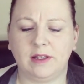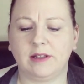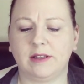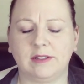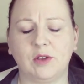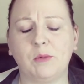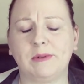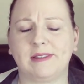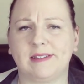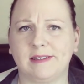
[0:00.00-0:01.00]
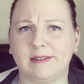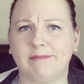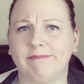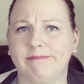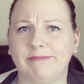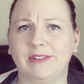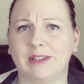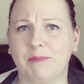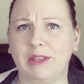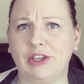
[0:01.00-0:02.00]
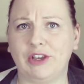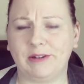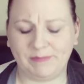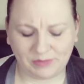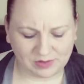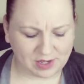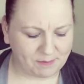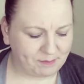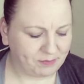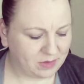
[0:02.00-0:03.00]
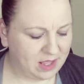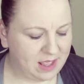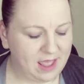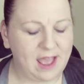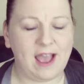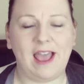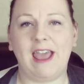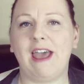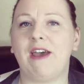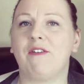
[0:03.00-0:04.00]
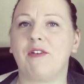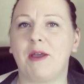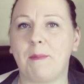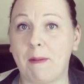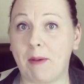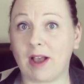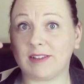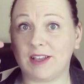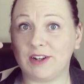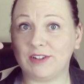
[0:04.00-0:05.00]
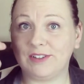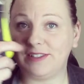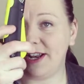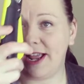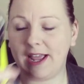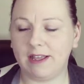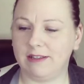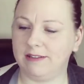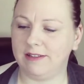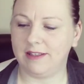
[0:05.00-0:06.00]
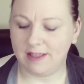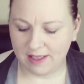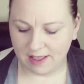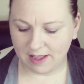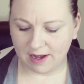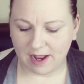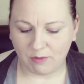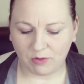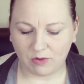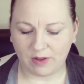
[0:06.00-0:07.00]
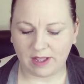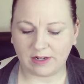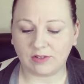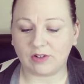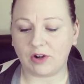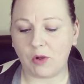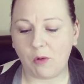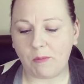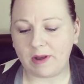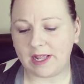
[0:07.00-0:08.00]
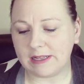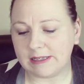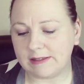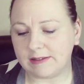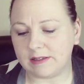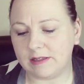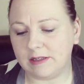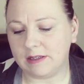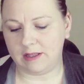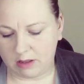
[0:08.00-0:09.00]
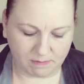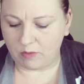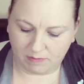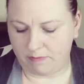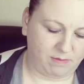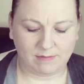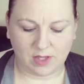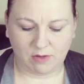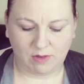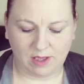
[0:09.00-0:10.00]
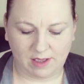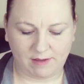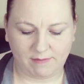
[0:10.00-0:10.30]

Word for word: let's hope it's something good. So I have my box cutters today. I will go ahead and start opening this. Okay.